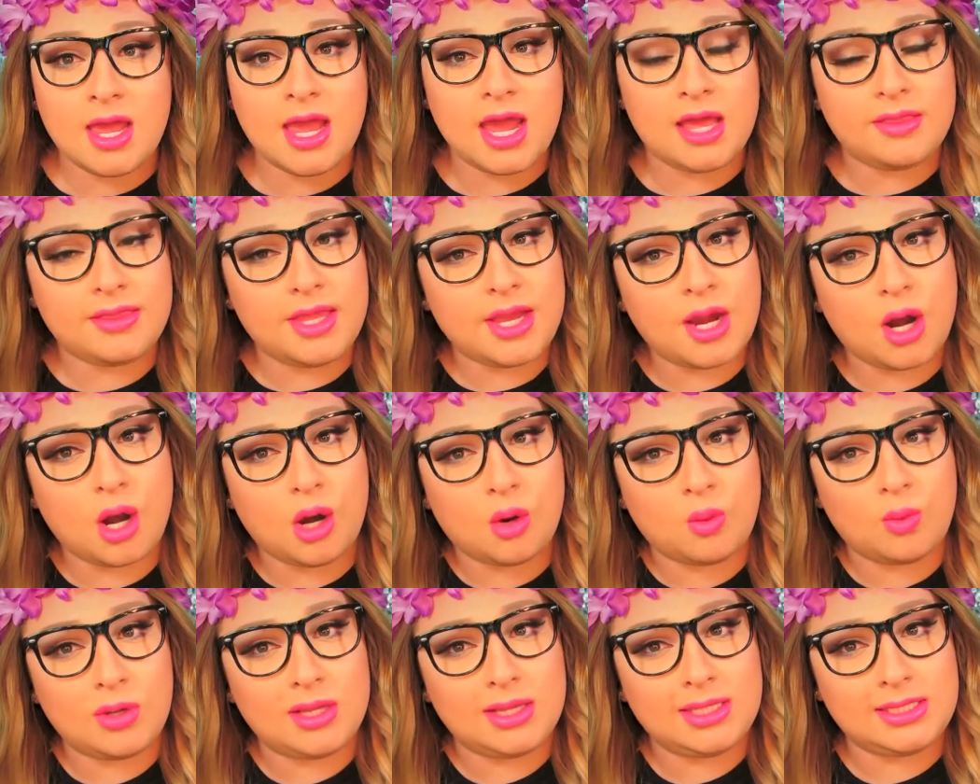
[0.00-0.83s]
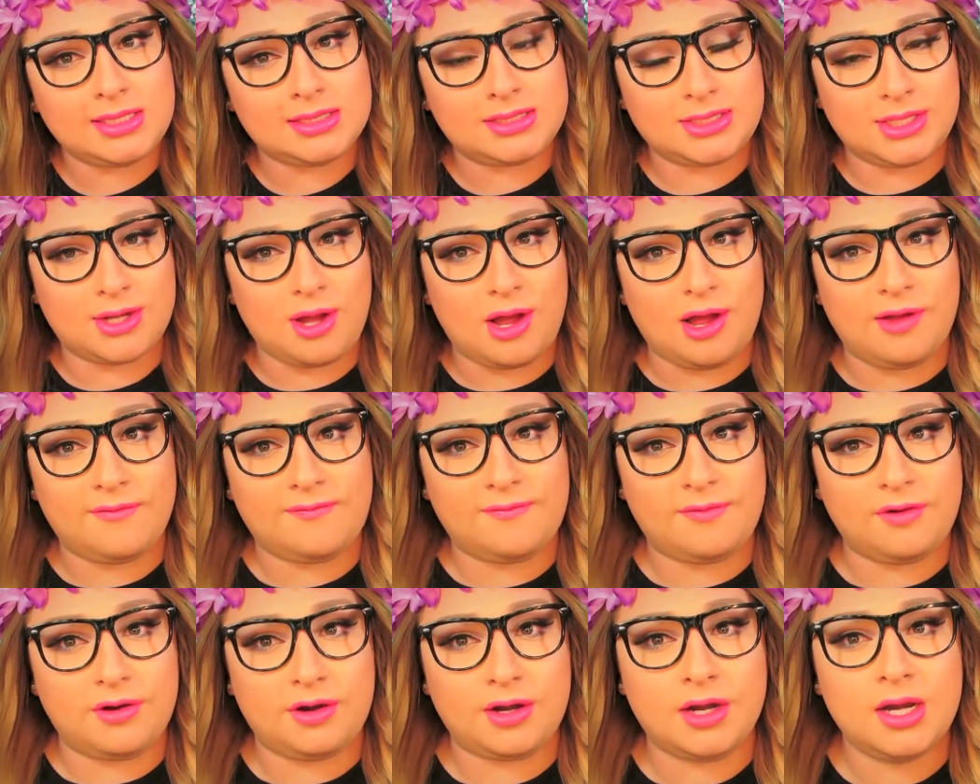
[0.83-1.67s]
see the contour where it's at in the
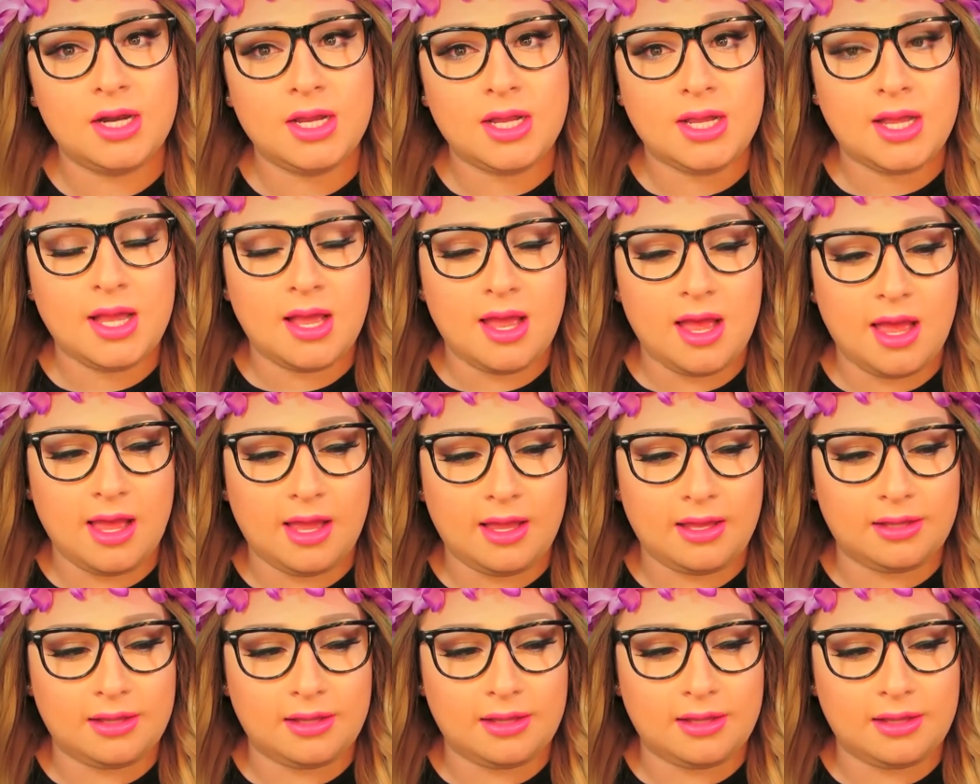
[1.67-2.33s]
highlight. And